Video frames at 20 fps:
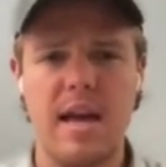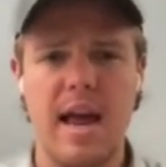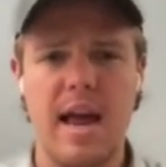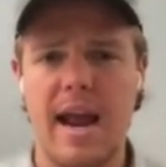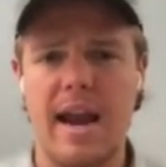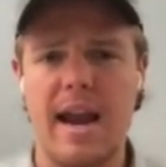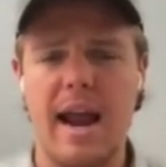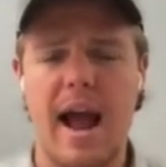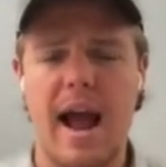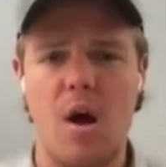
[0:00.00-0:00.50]

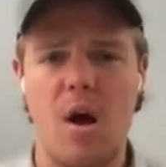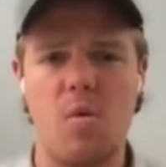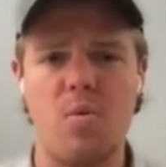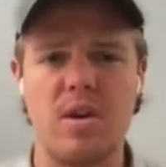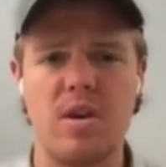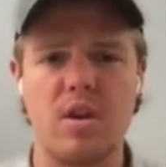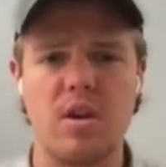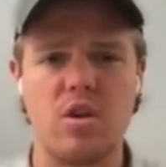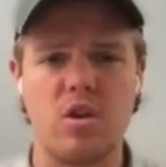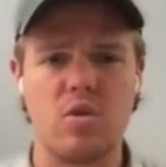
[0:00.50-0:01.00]
and how we
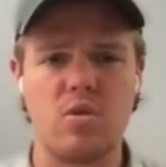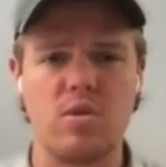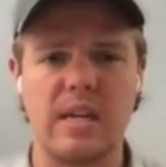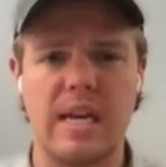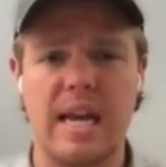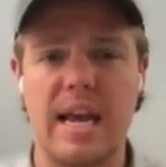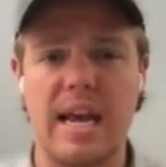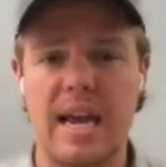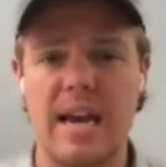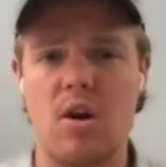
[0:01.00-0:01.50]
can use
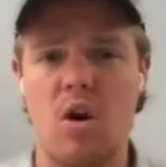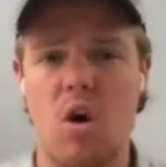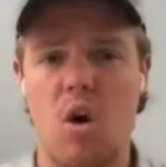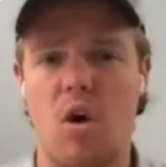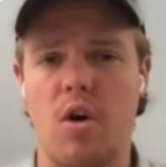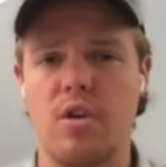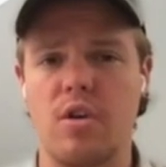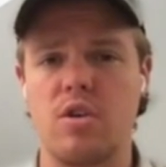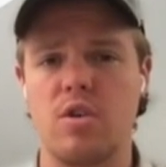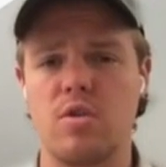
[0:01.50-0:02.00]
it in
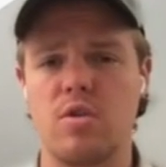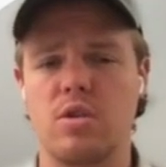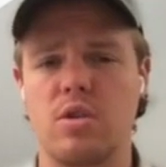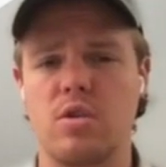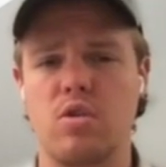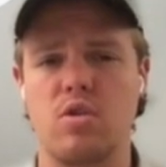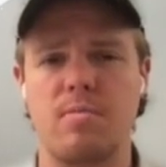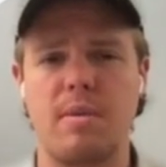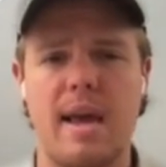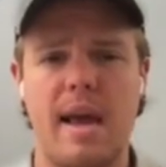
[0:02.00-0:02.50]
our
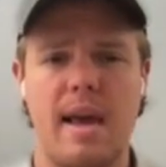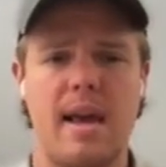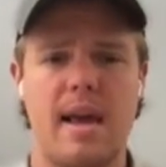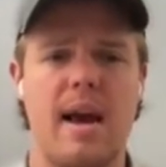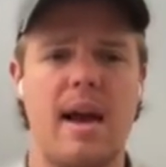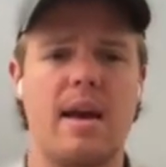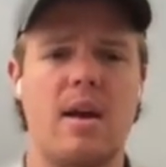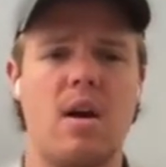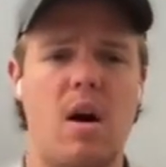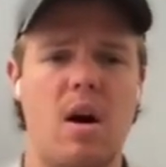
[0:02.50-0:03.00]
YouTube A
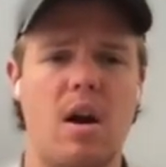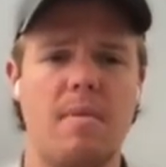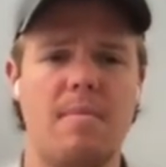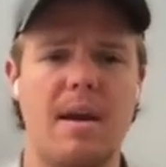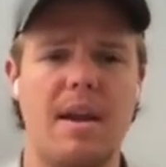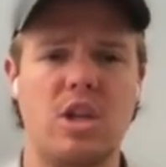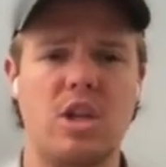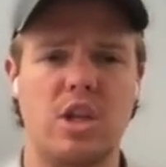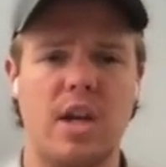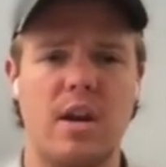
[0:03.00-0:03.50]
I
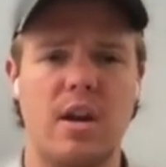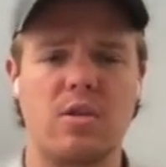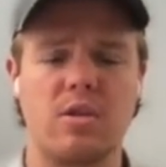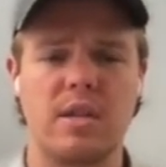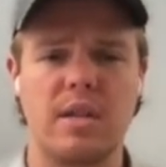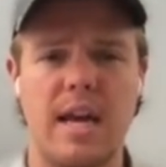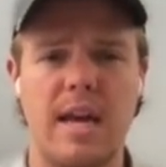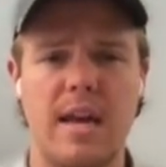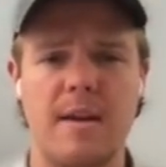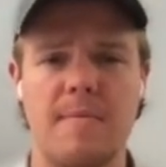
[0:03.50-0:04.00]
automated channel
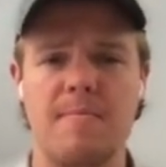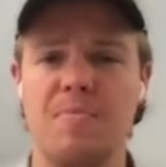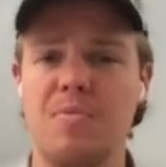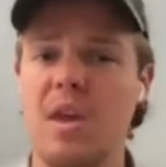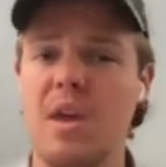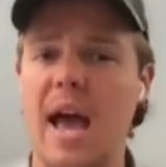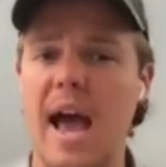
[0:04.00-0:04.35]
today.